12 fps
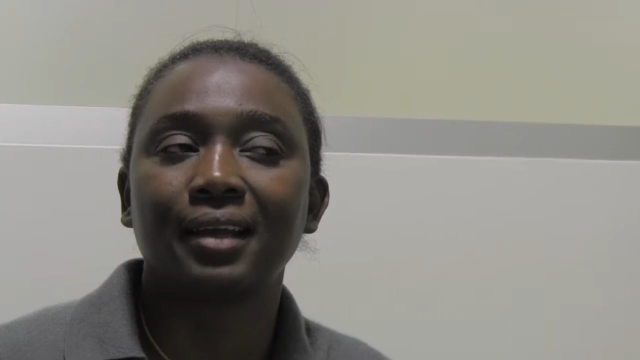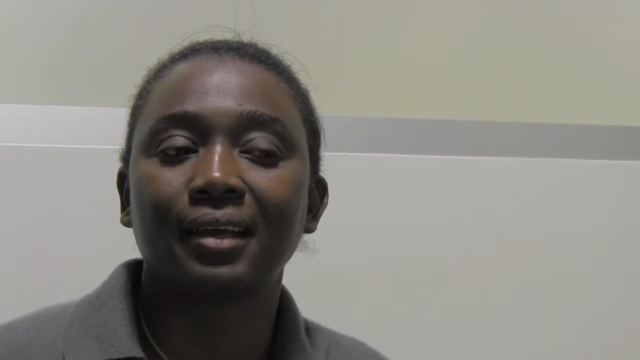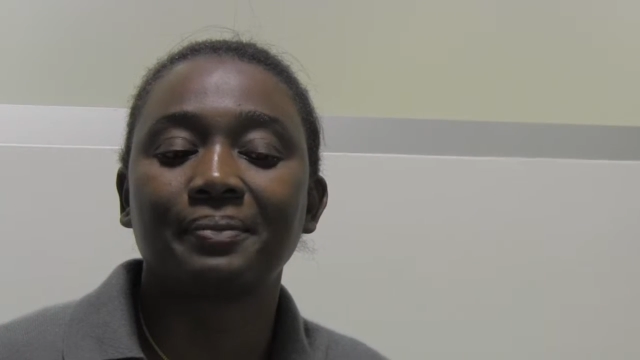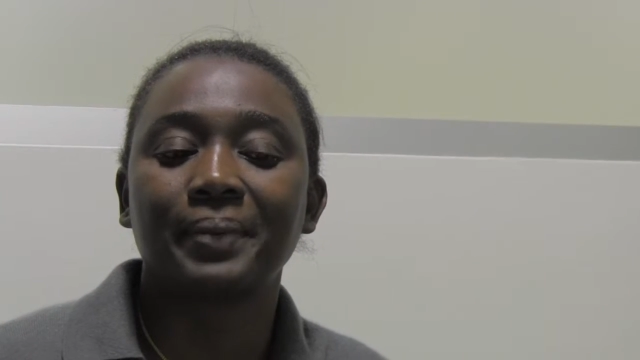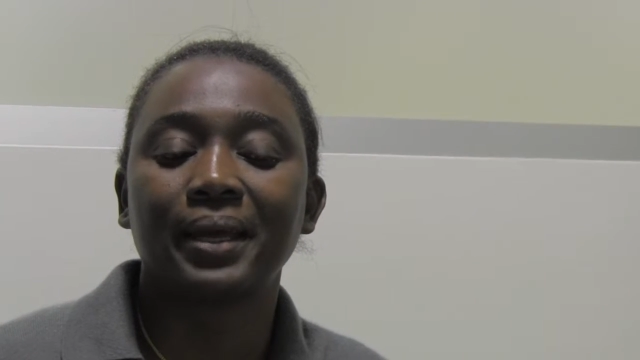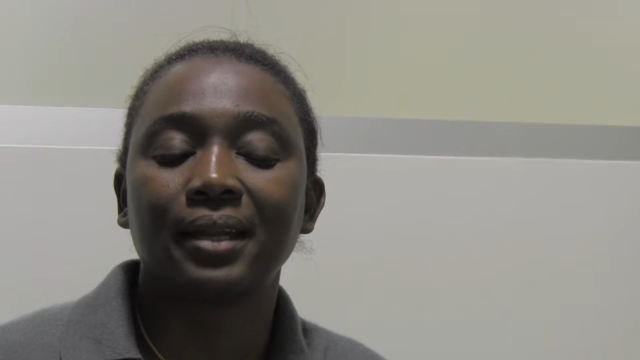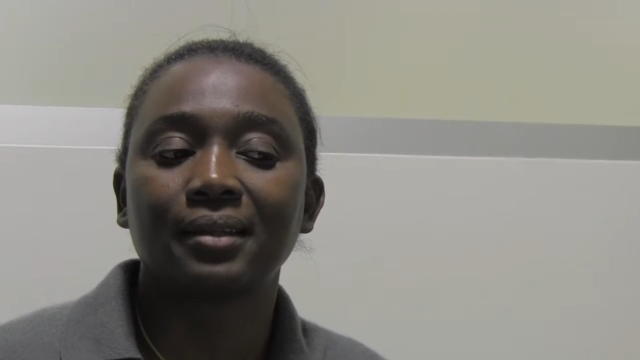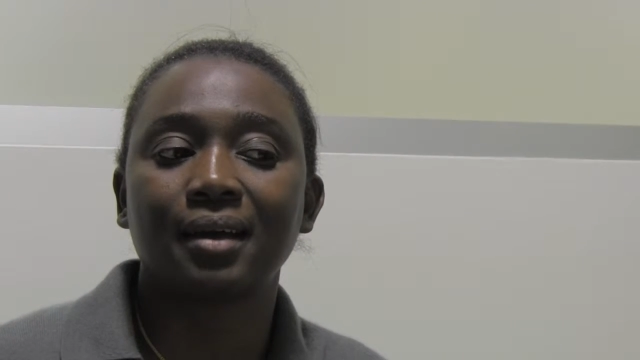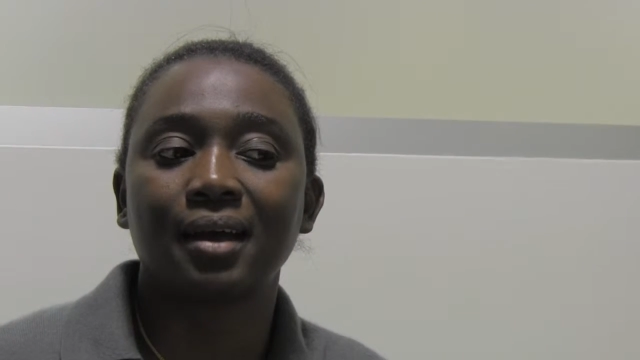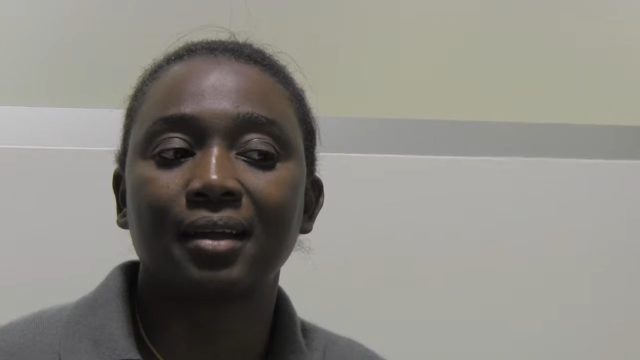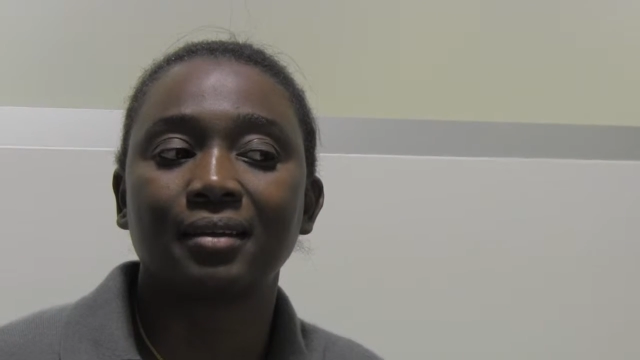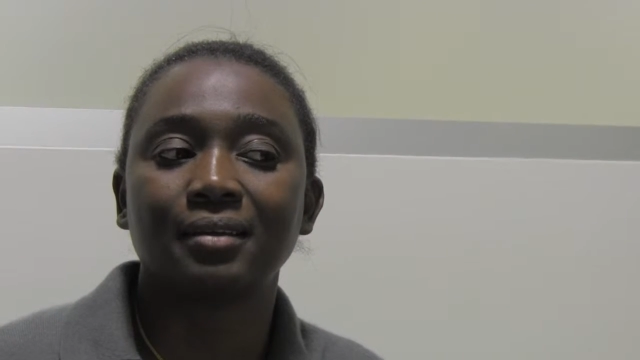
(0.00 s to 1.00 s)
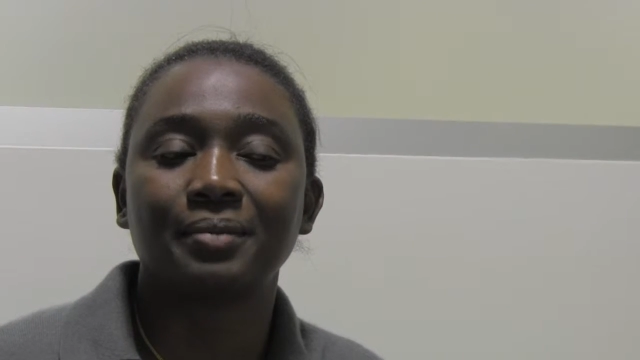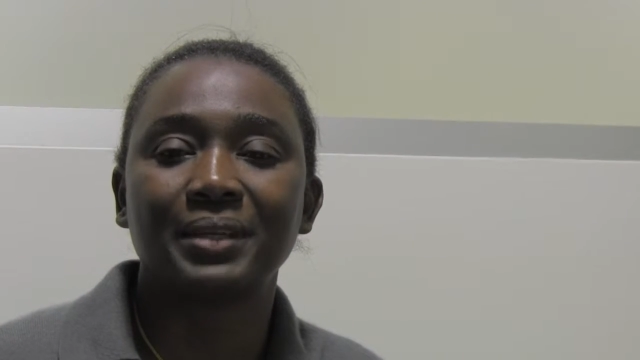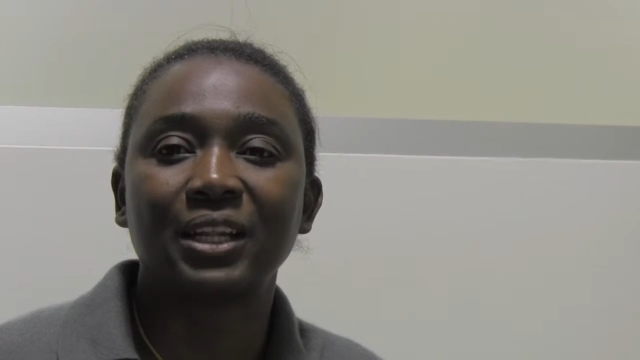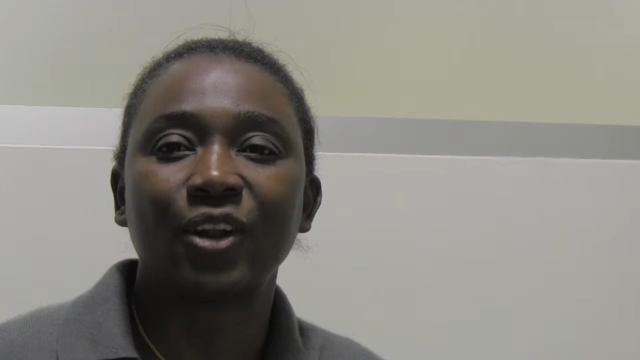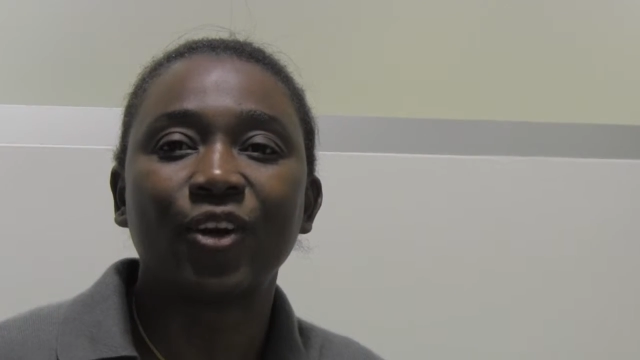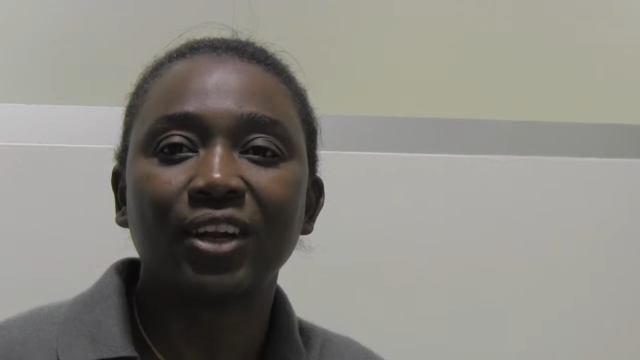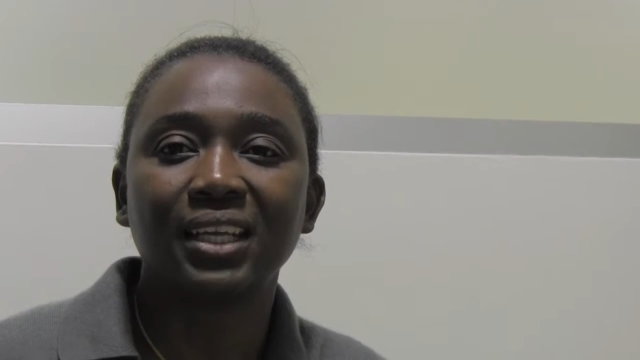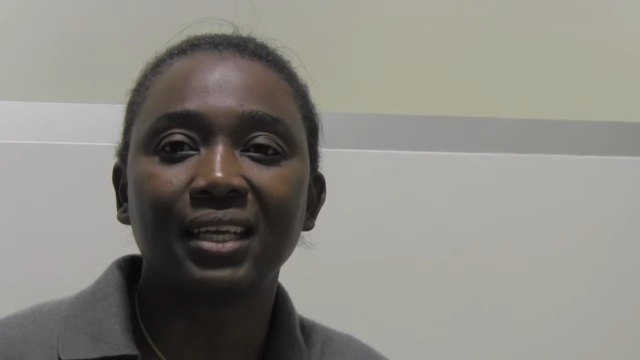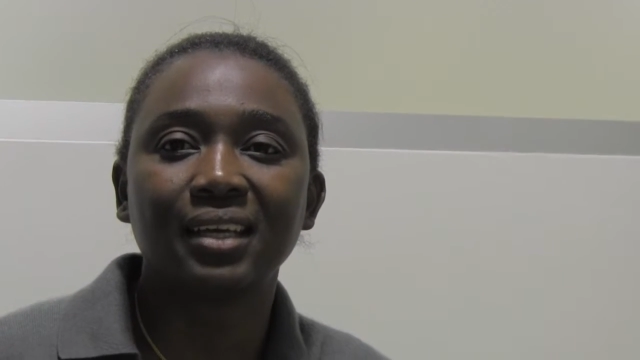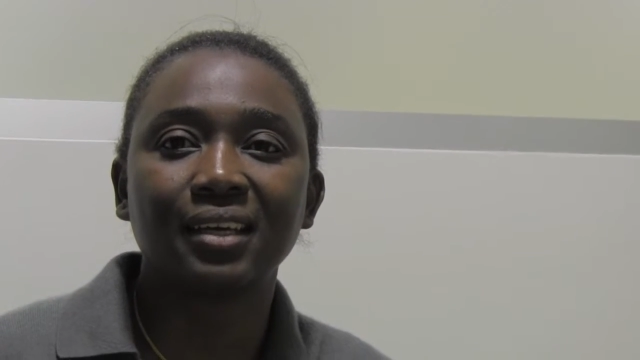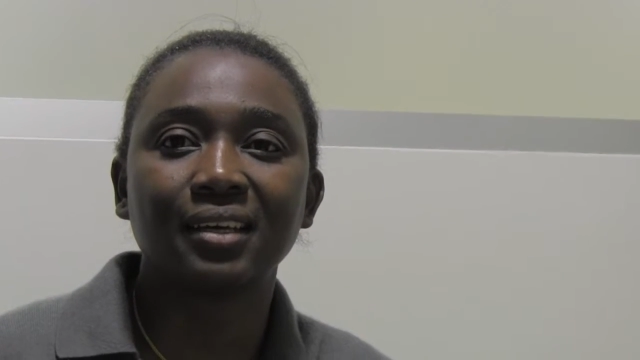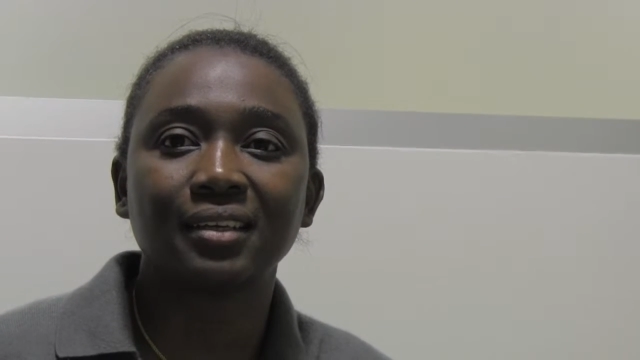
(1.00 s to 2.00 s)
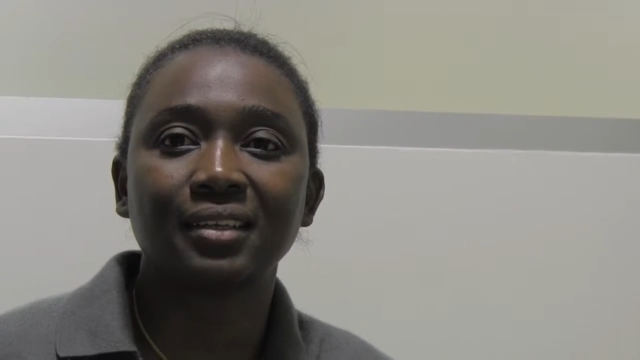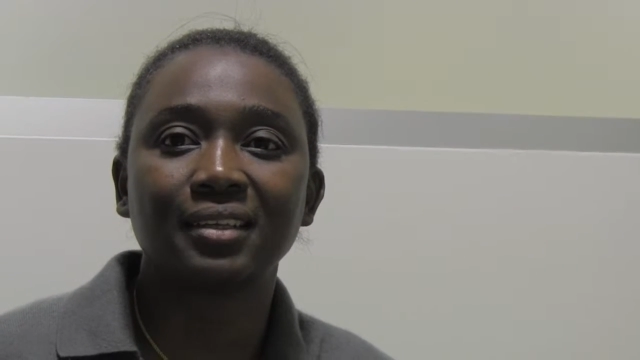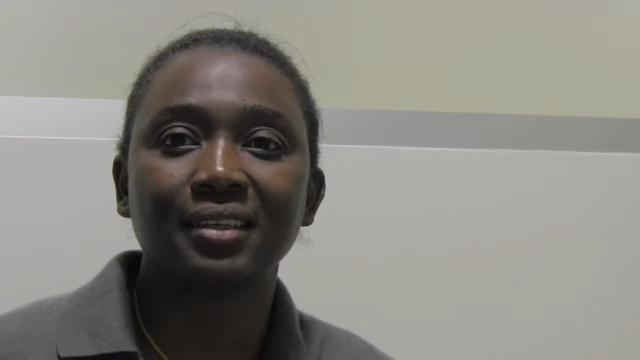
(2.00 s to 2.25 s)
like parents are a bit lonely here